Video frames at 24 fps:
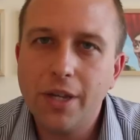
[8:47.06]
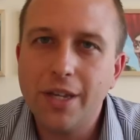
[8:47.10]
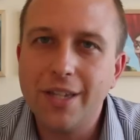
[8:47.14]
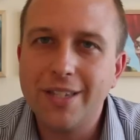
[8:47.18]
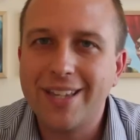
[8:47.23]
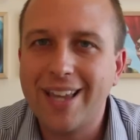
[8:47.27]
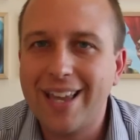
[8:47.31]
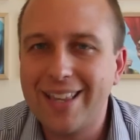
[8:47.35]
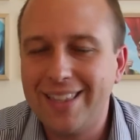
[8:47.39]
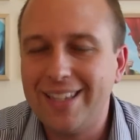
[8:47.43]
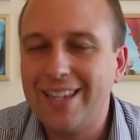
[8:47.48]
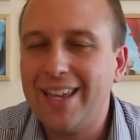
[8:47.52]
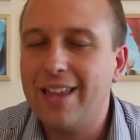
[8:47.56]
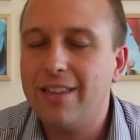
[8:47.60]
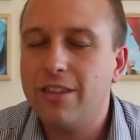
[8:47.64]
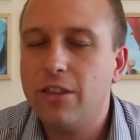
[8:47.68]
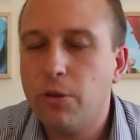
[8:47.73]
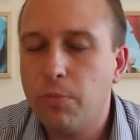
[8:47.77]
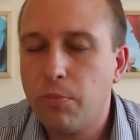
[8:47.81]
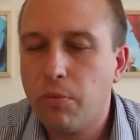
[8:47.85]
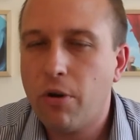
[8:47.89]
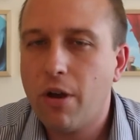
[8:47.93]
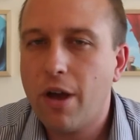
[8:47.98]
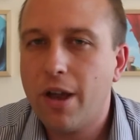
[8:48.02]
is at the end of
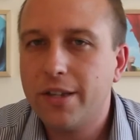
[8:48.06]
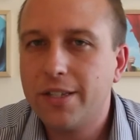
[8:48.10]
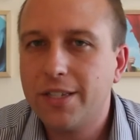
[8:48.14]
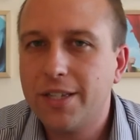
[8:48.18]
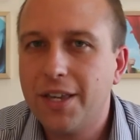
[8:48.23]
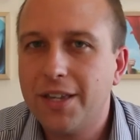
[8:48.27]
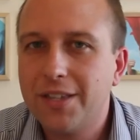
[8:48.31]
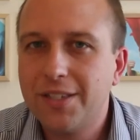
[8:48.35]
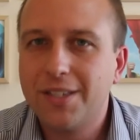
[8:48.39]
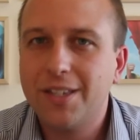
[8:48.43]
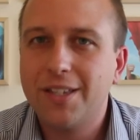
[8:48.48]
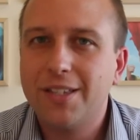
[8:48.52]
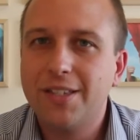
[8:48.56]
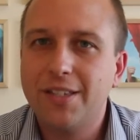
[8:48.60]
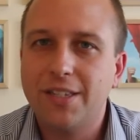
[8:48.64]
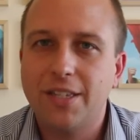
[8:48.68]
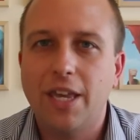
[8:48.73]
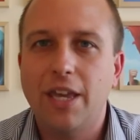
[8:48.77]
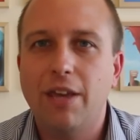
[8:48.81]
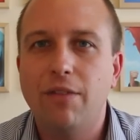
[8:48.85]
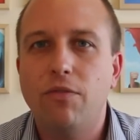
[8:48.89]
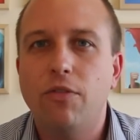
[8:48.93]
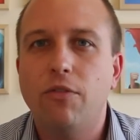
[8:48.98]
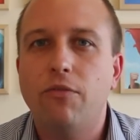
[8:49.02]
the process,
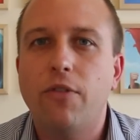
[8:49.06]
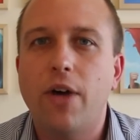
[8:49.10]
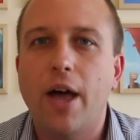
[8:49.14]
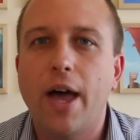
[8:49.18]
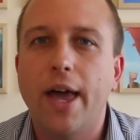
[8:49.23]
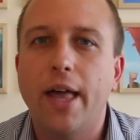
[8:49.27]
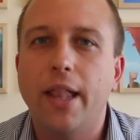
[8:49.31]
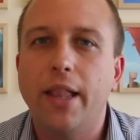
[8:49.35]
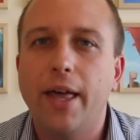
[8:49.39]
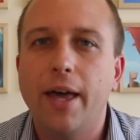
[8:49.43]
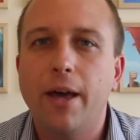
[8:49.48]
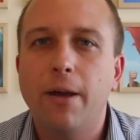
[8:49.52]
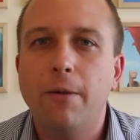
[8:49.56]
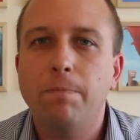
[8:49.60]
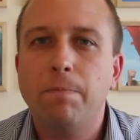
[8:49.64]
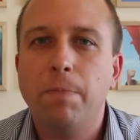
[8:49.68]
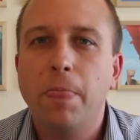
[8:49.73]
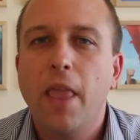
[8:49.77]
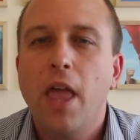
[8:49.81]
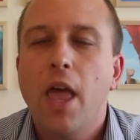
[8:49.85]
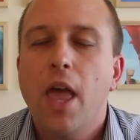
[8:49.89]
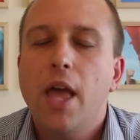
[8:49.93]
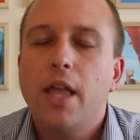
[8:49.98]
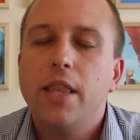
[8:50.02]
save the file out.
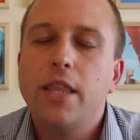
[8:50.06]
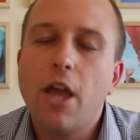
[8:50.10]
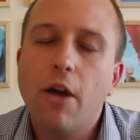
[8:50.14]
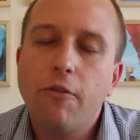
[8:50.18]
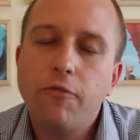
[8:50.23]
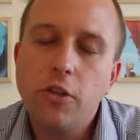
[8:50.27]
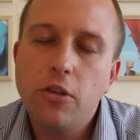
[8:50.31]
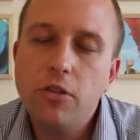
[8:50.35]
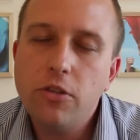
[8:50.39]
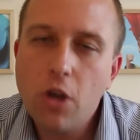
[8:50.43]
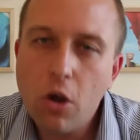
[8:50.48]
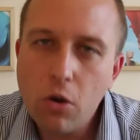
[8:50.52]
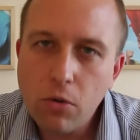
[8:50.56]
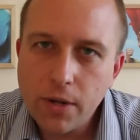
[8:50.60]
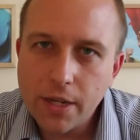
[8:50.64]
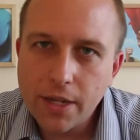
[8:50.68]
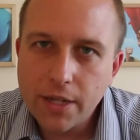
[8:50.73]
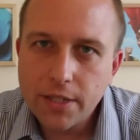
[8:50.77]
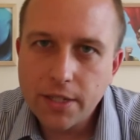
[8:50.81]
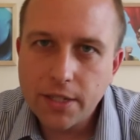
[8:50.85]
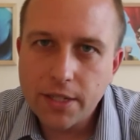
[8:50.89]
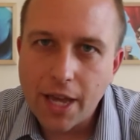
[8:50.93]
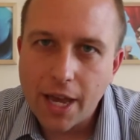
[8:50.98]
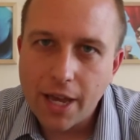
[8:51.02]
Now if you
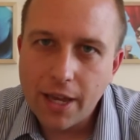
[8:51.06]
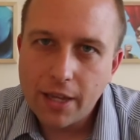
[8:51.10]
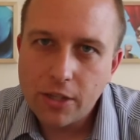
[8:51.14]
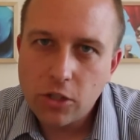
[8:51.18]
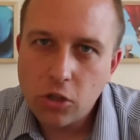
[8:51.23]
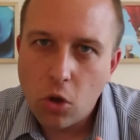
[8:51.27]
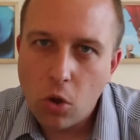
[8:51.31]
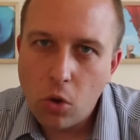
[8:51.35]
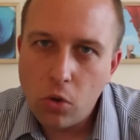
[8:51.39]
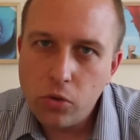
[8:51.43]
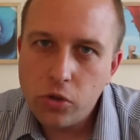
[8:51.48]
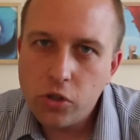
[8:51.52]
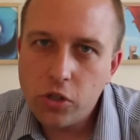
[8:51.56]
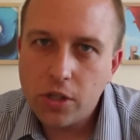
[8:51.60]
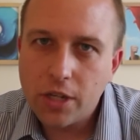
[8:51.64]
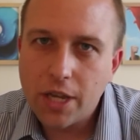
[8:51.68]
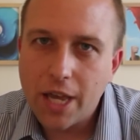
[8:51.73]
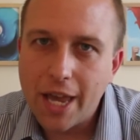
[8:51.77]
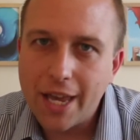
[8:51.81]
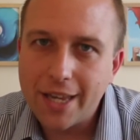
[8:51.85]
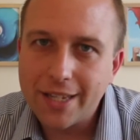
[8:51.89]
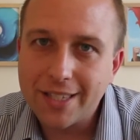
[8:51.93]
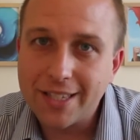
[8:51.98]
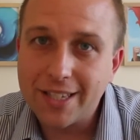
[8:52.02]
noticed, I told you
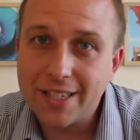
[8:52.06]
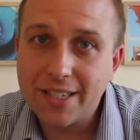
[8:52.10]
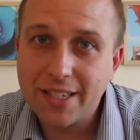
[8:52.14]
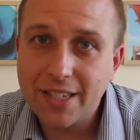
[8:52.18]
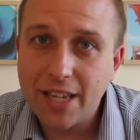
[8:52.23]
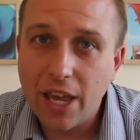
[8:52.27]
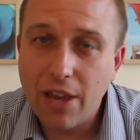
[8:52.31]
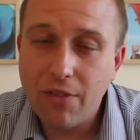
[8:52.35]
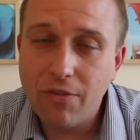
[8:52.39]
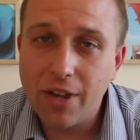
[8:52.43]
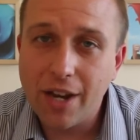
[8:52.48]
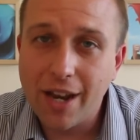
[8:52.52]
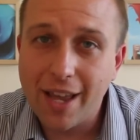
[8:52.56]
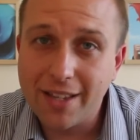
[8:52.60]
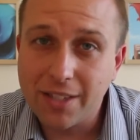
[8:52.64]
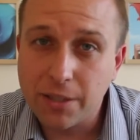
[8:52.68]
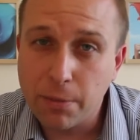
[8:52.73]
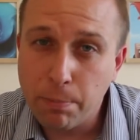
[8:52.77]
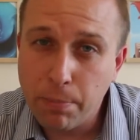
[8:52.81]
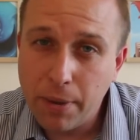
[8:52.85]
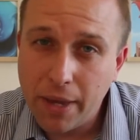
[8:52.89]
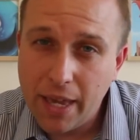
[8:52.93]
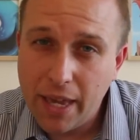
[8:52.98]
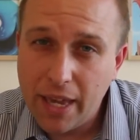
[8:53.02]
guys to save it as a
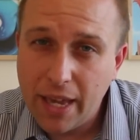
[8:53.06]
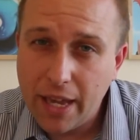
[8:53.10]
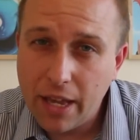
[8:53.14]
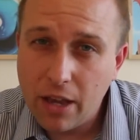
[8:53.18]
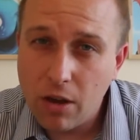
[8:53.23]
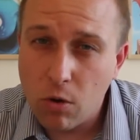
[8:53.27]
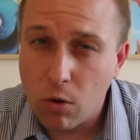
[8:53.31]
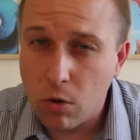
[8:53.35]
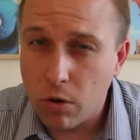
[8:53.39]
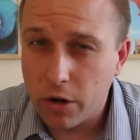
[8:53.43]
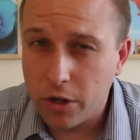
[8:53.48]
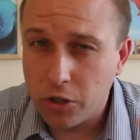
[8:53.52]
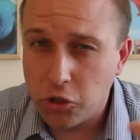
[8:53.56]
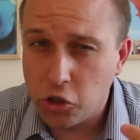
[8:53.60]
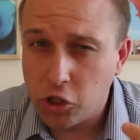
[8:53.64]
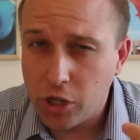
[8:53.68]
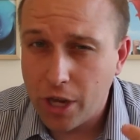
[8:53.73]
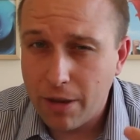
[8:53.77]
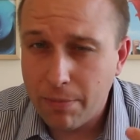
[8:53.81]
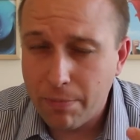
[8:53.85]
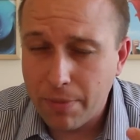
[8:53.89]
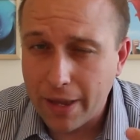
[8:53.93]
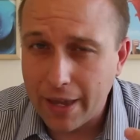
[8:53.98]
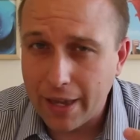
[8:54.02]
P N G or a
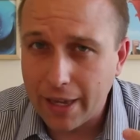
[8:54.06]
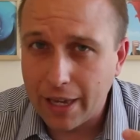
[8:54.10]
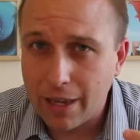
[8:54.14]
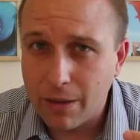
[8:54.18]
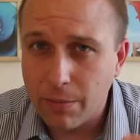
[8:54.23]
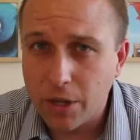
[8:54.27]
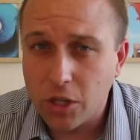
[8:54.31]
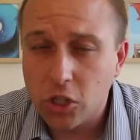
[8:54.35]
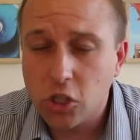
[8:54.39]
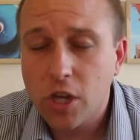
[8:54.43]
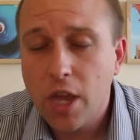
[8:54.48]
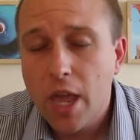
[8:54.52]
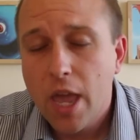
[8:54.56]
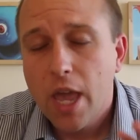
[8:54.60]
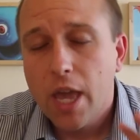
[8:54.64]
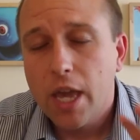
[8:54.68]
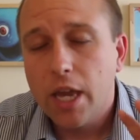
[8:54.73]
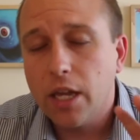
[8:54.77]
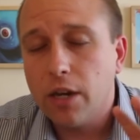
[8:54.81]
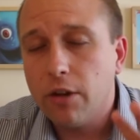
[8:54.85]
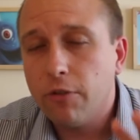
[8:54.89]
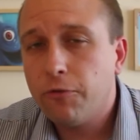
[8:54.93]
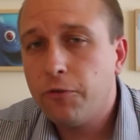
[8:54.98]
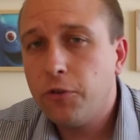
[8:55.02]
JPEG image.
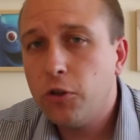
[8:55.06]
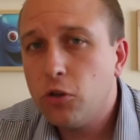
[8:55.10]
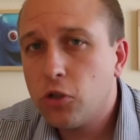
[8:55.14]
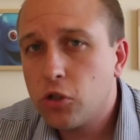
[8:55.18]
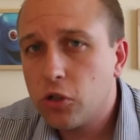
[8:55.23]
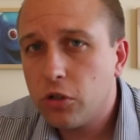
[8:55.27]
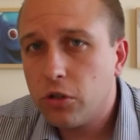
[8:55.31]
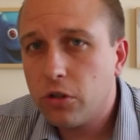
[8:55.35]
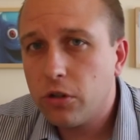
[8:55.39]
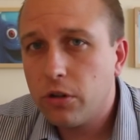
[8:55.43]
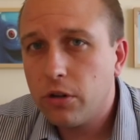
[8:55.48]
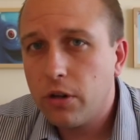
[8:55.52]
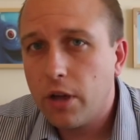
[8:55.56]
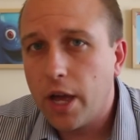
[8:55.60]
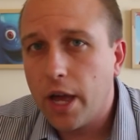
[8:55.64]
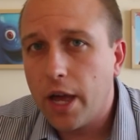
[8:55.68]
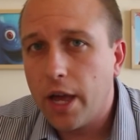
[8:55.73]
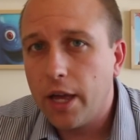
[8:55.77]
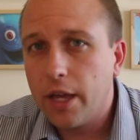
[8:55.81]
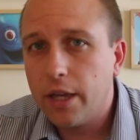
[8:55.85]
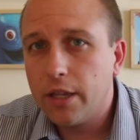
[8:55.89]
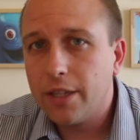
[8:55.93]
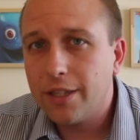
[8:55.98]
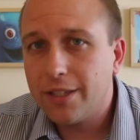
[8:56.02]
In a future
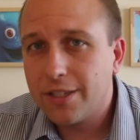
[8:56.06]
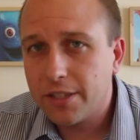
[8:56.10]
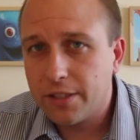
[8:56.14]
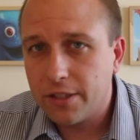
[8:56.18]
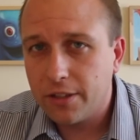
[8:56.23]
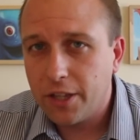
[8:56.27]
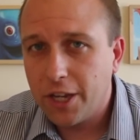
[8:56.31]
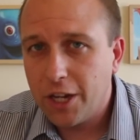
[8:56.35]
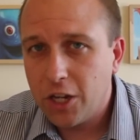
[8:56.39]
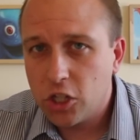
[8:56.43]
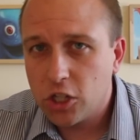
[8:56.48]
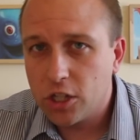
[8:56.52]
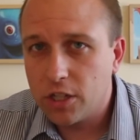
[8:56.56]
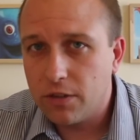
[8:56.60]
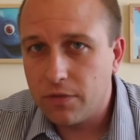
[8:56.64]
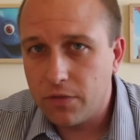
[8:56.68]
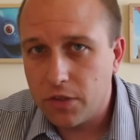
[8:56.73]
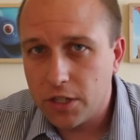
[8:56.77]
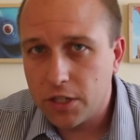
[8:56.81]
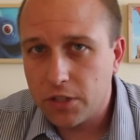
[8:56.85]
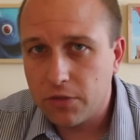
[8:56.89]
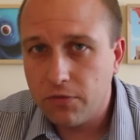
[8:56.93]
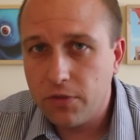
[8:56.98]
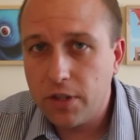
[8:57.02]
uh, installation of
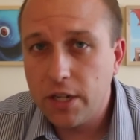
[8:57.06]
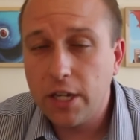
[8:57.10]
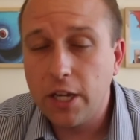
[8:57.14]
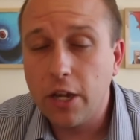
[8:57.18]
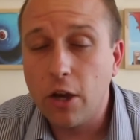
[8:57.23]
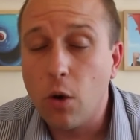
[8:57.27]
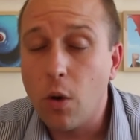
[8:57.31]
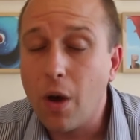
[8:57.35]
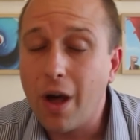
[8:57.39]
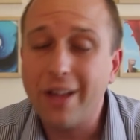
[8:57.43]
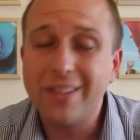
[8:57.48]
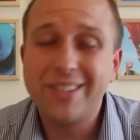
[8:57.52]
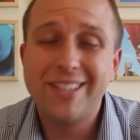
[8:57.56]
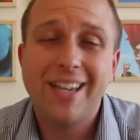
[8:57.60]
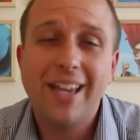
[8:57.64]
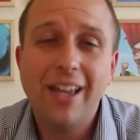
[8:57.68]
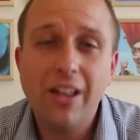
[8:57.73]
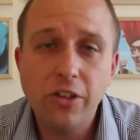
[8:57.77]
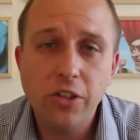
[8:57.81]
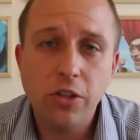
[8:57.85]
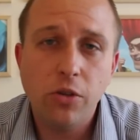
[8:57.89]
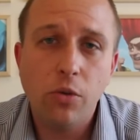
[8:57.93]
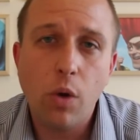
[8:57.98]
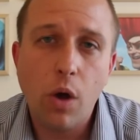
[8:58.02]
this video, I'll
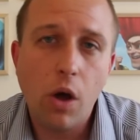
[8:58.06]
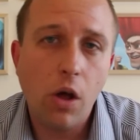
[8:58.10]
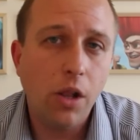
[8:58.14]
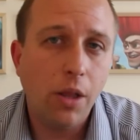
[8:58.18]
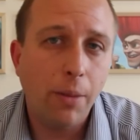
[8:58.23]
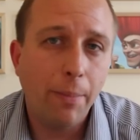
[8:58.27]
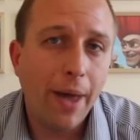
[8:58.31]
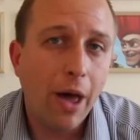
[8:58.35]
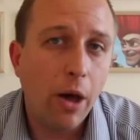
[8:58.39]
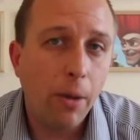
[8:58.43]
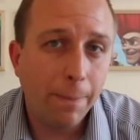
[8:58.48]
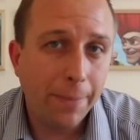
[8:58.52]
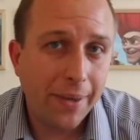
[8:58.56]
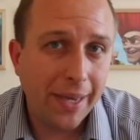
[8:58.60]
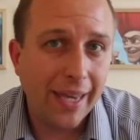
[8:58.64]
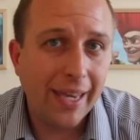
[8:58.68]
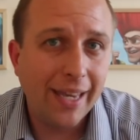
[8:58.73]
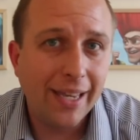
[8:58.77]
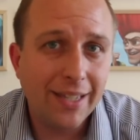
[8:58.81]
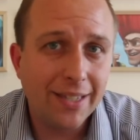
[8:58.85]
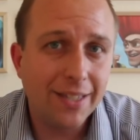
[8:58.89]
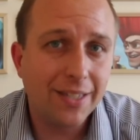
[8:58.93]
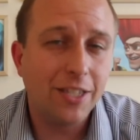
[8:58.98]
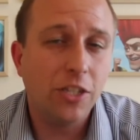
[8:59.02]
tell you all about P
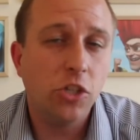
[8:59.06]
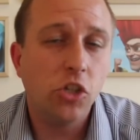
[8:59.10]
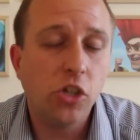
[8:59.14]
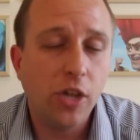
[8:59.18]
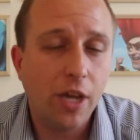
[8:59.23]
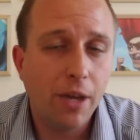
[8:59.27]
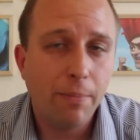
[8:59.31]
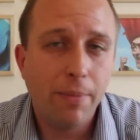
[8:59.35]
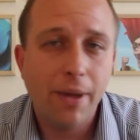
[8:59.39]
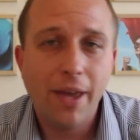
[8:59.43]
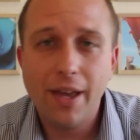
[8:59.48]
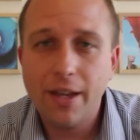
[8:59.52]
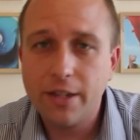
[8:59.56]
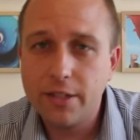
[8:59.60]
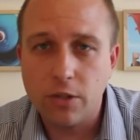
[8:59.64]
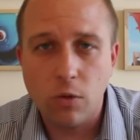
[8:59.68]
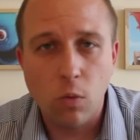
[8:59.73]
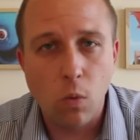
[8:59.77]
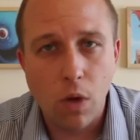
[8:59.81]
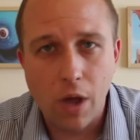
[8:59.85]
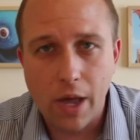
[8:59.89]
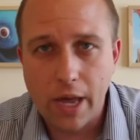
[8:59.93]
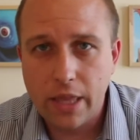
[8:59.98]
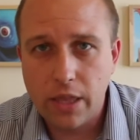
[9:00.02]
N Gs and JPEGs and
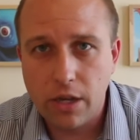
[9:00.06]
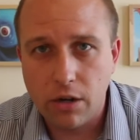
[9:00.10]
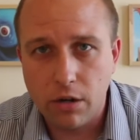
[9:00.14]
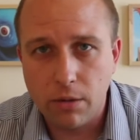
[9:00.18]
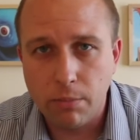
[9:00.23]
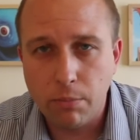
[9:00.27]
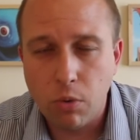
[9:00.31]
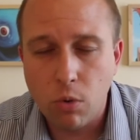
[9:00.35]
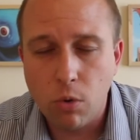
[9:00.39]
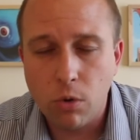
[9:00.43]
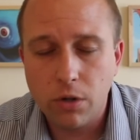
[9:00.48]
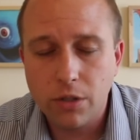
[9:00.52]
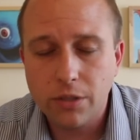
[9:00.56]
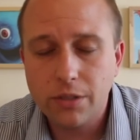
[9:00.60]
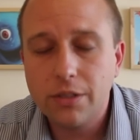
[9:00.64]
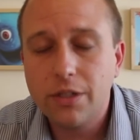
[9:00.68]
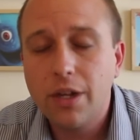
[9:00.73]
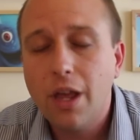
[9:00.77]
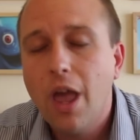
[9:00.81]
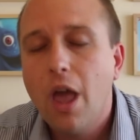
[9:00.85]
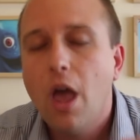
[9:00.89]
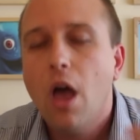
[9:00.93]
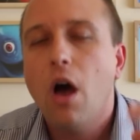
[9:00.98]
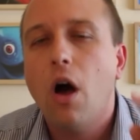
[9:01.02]
why they're important.
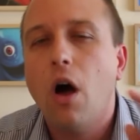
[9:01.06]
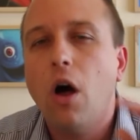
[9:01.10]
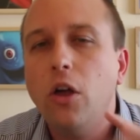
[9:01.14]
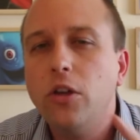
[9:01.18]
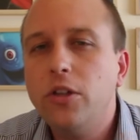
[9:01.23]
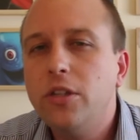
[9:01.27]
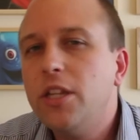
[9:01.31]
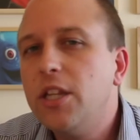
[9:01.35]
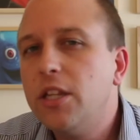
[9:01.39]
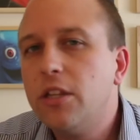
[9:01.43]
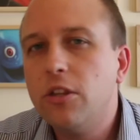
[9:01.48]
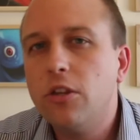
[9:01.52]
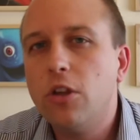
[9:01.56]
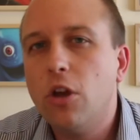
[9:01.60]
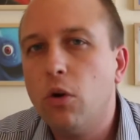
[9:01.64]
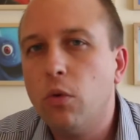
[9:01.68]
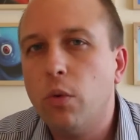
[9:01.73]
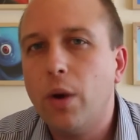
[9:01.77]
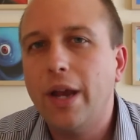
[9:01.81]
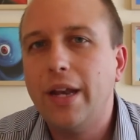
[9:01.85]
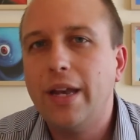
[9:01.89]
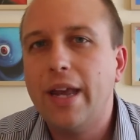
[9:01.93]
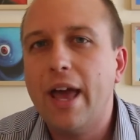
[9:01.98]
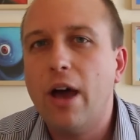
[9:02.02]
All you need to know
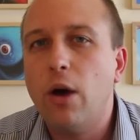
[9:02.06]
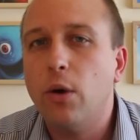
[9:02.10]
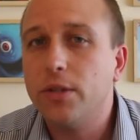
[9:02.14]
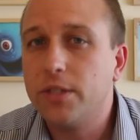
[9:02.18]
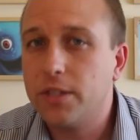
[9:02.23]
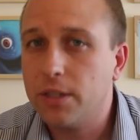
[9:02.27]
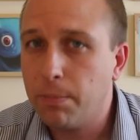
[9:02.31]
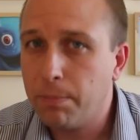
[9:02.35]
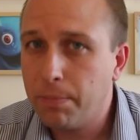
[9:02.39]
right now is a